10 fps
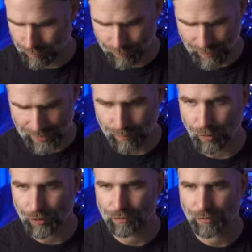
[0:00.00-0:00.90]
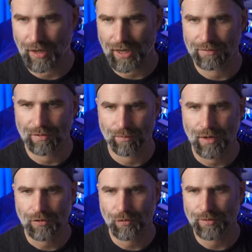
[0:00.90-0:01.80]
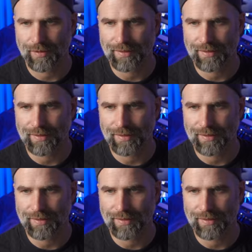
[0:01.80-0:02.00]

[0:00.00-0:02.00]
five point five, so it's